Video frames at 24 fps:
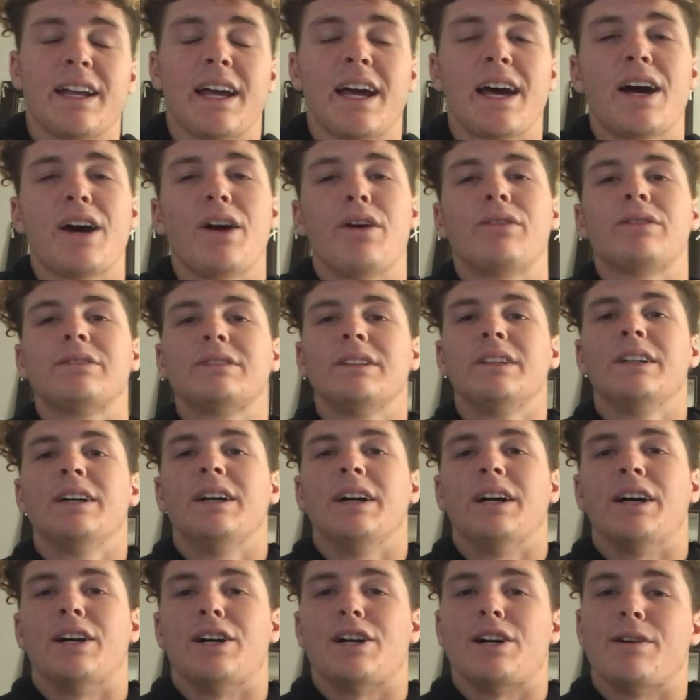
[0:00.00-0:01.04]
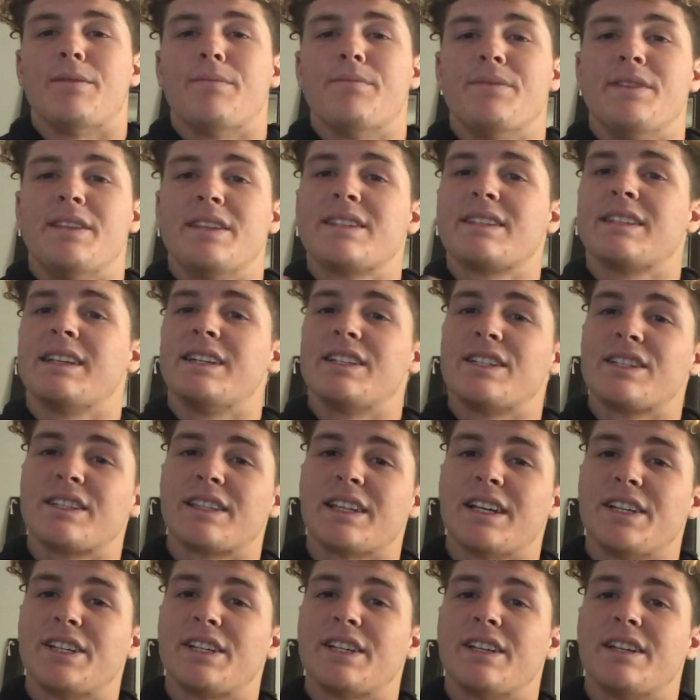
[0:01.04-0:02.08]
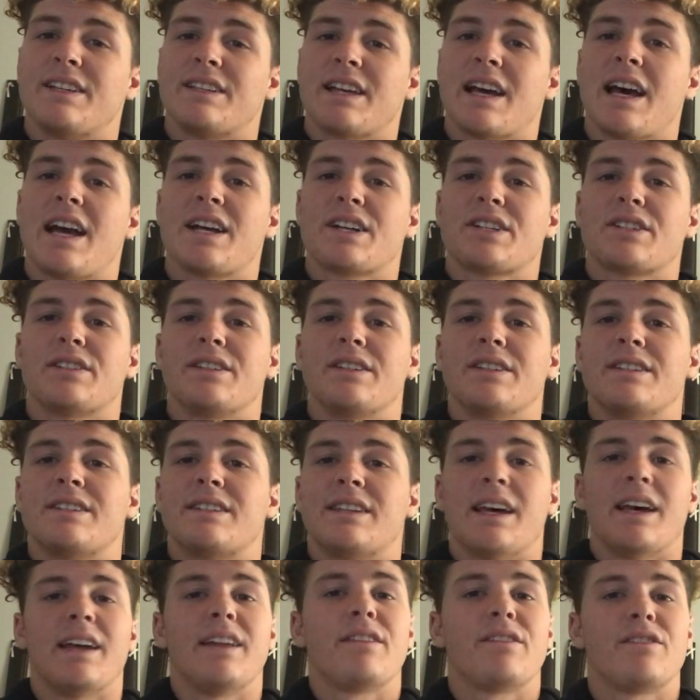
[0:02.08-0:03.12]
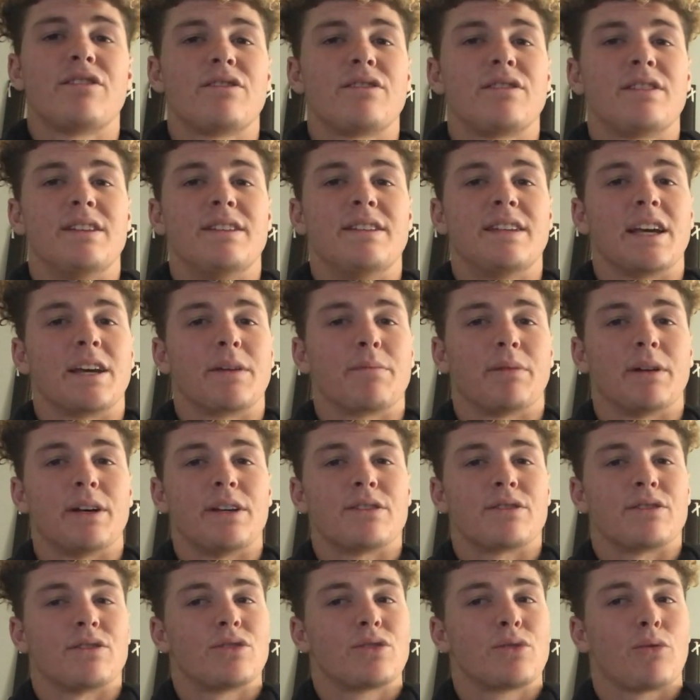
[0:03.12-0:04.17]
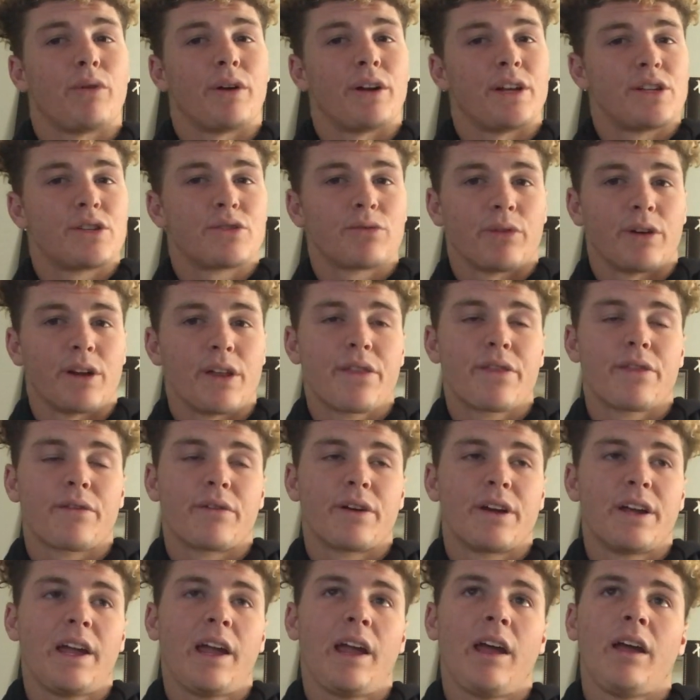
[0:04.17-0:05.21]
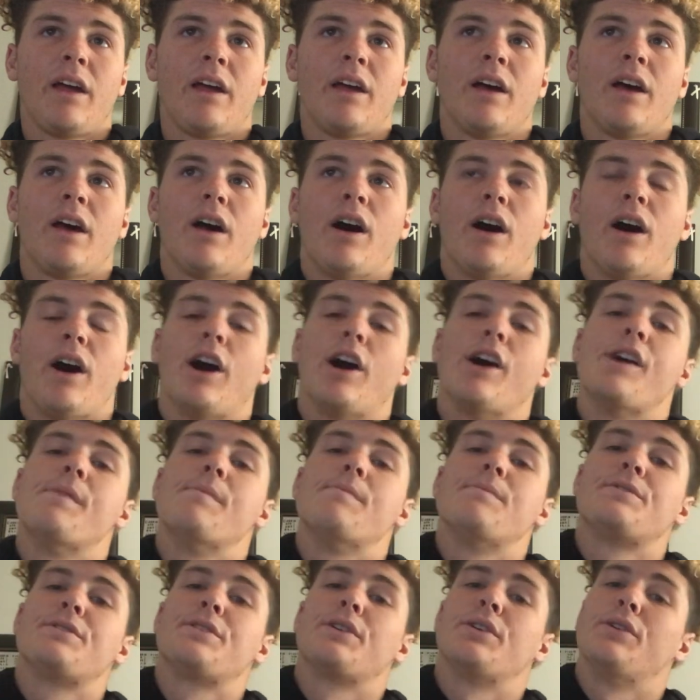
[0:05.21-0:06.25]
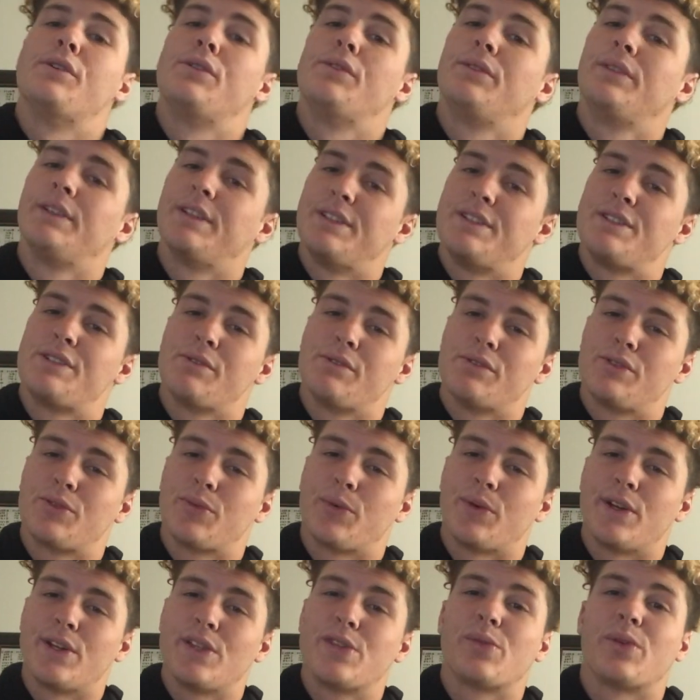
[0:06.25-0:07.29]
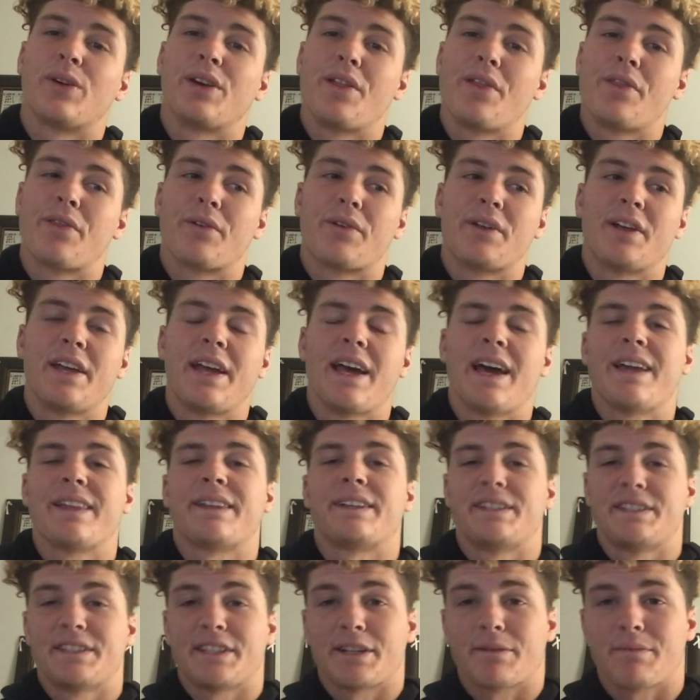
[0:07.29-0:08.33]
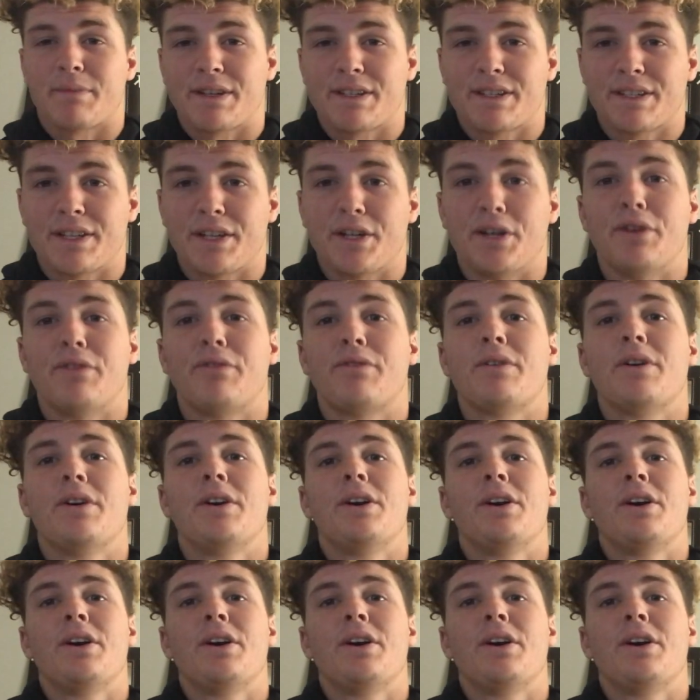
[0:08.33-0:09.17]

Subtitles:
now. This legislation is actually set to take place in 2023. So until 2023, athletes like myself